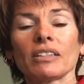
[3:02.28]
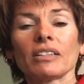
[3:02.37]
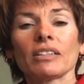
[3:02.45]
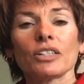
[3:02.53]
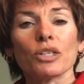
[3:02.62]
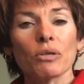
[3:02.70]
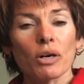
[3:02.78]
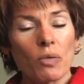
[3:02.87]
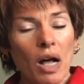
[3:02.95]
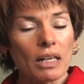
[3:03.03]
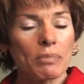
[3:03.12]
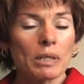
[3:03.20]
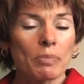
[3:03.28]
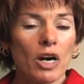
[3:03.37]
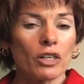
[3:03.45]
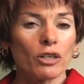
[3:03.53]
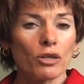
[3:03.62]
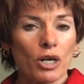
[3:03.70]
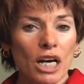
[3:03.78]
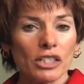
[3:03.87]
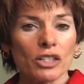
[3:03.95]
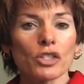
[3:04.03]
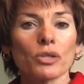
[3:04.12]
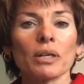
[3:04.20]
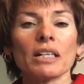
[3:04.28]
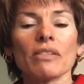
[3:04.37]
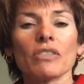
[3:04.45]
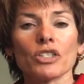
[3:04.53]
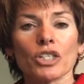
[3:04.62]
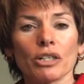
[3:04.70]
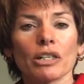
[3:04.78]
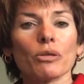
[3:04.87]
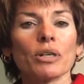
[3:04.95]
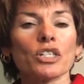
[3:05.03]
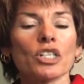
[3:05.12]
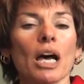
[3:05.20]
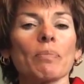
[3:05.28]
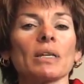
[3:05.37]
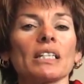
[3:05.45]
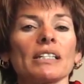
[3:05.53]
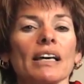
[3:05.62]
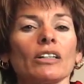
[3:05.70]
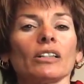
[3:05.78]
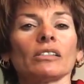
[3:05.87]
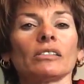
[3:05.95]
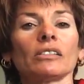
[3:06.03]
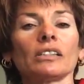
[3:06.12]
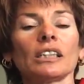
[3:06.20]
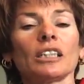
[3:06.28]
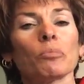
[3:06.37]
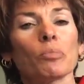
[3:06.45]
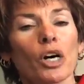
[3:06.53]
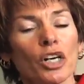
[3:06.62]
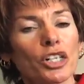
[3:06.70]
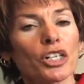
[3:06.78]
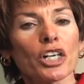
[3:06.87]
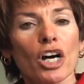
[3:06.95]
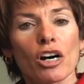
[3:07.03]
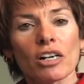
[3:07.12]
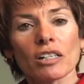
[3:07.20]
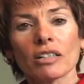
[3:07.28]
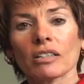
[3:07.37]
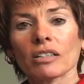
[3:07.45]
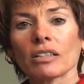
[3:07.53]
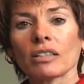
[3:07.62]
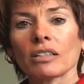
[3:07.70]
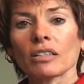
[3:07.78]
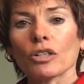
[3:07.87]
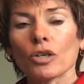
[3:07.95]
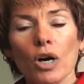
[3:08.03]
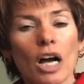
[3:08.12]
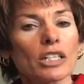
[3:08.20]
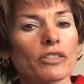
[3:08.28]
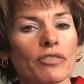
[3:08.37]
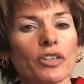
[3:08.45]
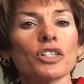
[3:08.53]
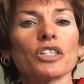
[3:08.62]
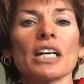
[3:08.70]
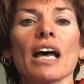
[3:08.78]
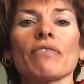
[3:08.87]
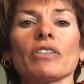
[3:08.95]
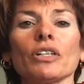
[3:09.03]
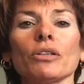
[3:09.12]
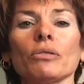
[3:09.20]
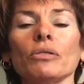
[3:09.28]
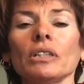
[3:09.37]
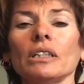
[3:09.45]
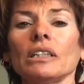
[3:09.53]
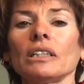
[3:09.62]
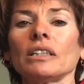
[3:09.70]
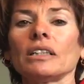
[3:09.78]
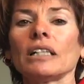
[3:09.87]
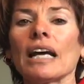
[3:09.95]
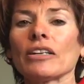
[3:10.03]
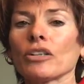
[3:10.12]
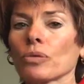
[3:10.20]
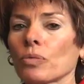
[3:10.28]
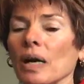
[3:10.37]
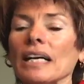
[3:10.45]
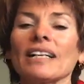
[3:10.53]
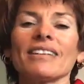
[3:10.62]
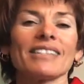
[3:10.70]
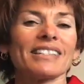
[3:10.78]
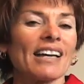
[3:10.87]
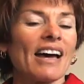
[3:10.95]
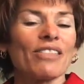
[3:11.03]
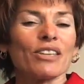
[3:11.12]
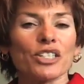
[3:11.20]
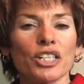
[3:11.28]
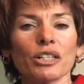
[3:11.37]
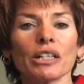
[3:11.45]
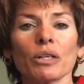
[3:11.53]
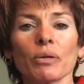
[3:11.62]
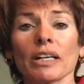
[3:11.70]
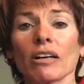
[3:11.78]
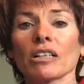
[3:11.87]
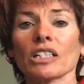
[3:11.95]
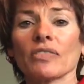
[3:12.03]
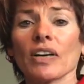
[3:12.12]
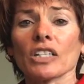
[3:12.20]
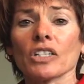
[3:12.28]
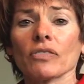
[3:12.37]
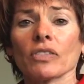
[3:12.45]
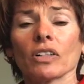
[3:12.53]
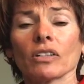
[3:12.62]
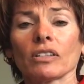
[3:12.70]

You are welcome to park across the street at the Cherry Creek Shopping Center. Park your car, cross First Avenue, and you're right inside the Cherry Creek Arts Festival.